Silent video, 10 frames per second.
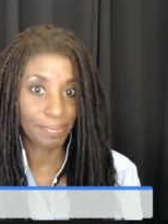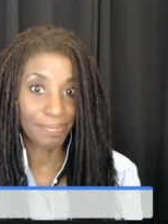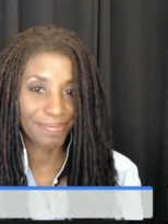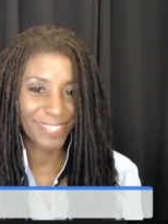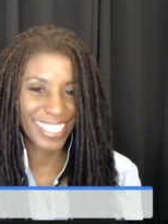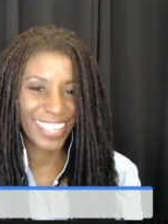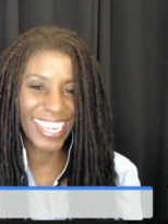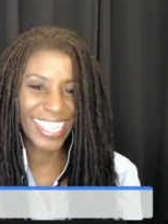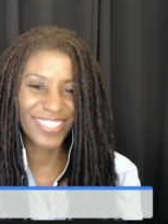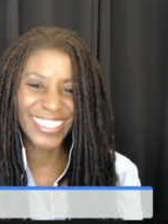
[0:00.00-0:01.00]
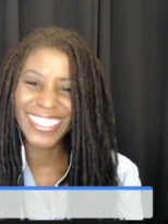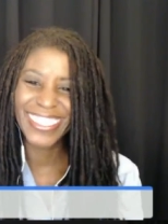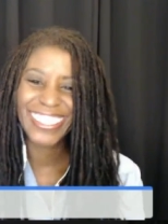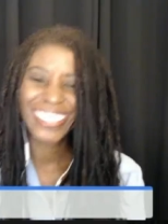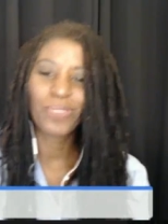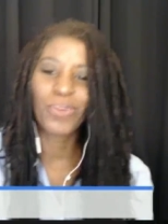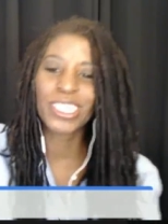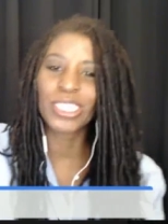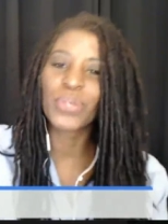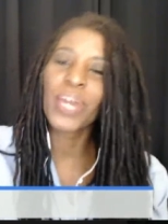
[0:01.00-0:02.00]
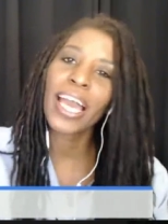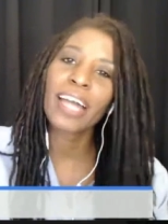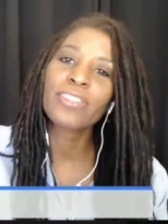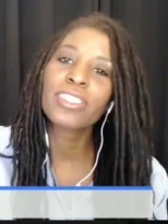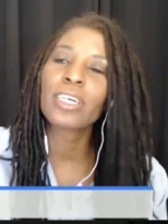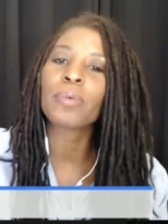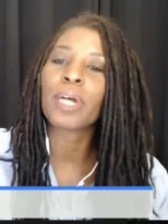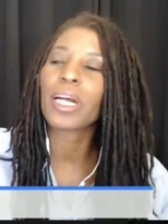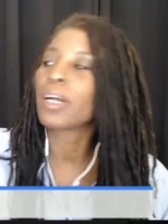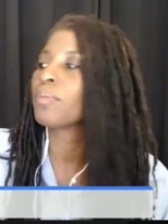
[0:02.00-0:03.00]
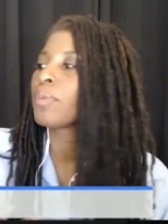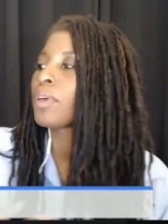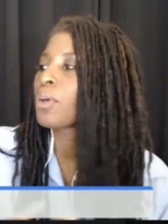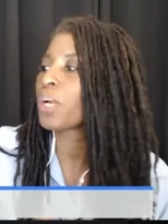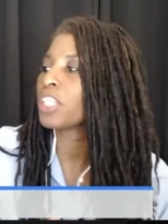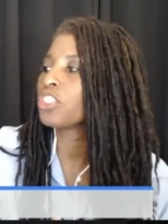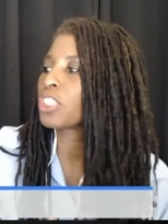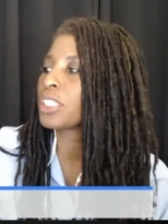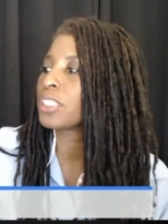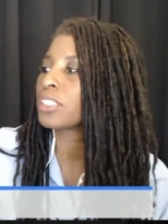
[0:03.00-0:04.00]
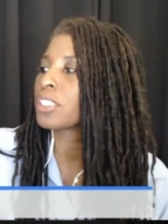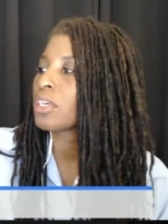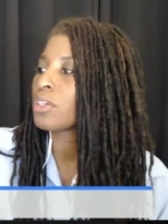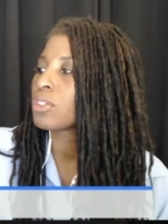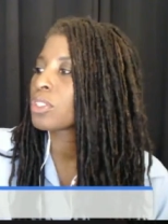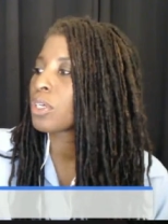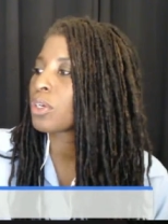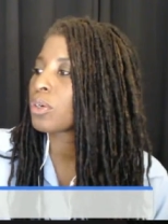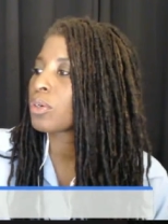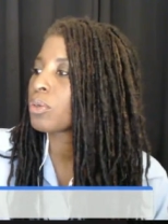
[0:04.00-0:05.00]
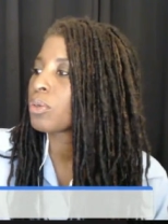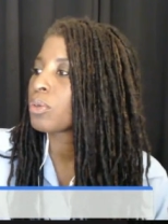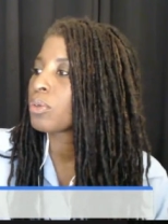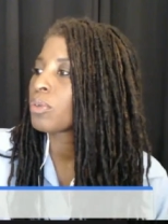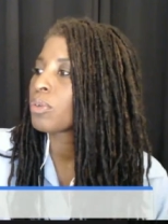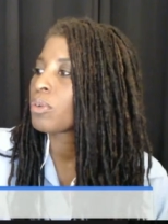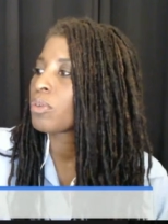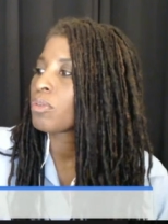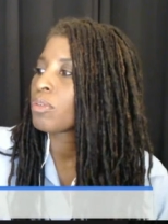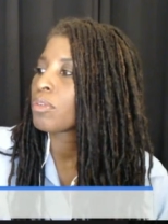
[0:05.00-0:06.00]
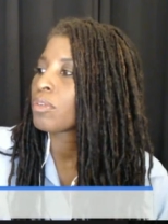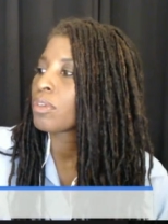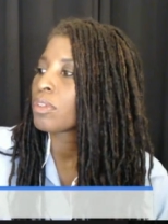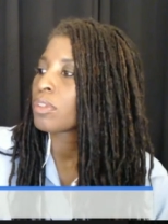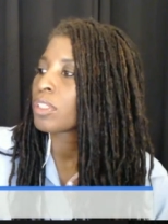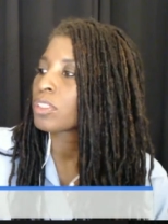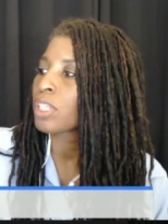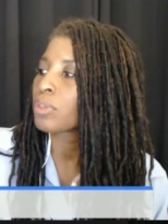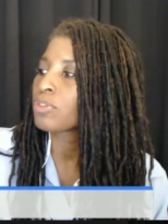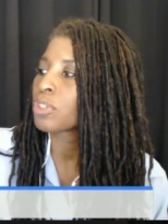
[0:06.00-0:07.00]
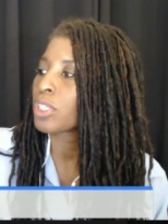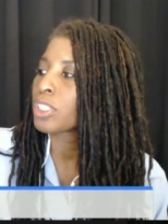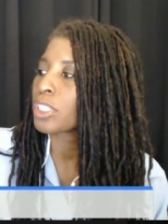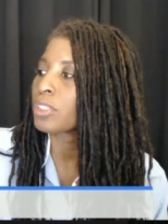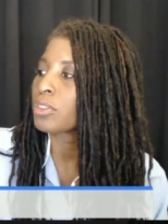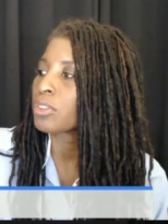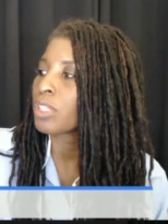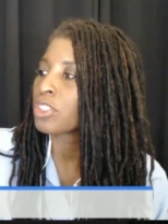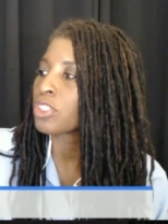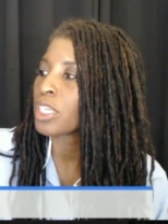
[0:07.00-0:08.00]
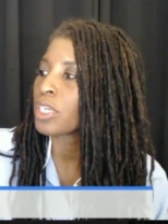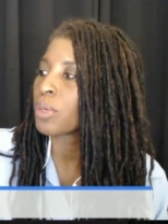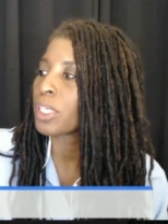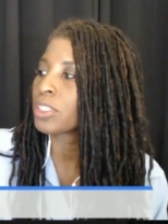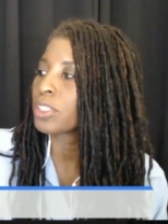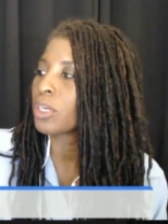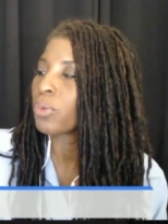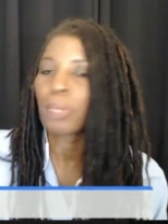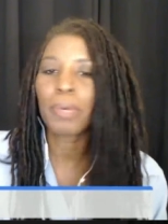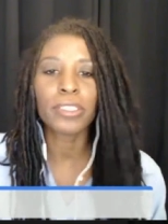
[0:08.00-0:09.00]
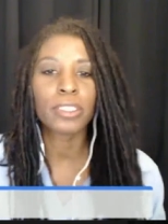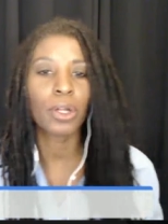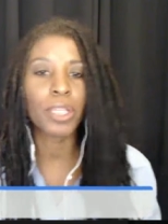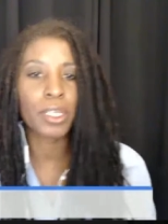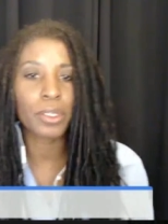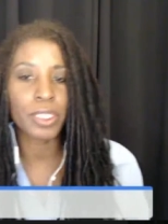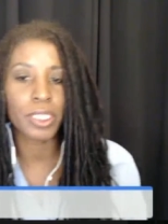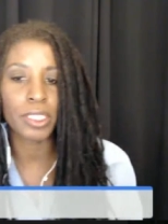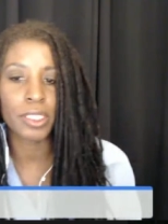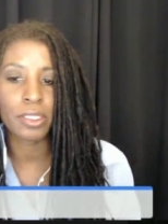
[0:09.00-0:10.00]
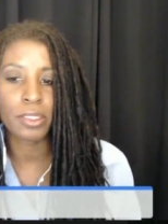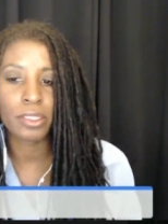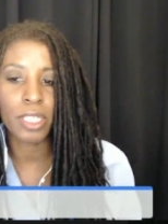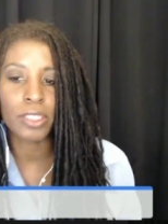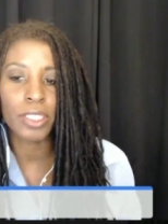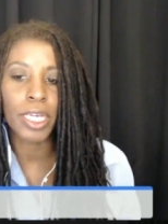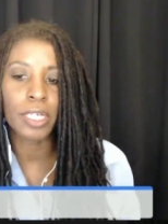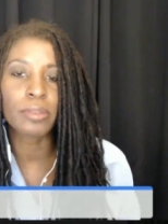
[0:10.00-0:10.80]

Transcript: Here I am. We do have some um, questions. So let's start with Georgia. She wants to know, what about scoliosis, Doctor Howell?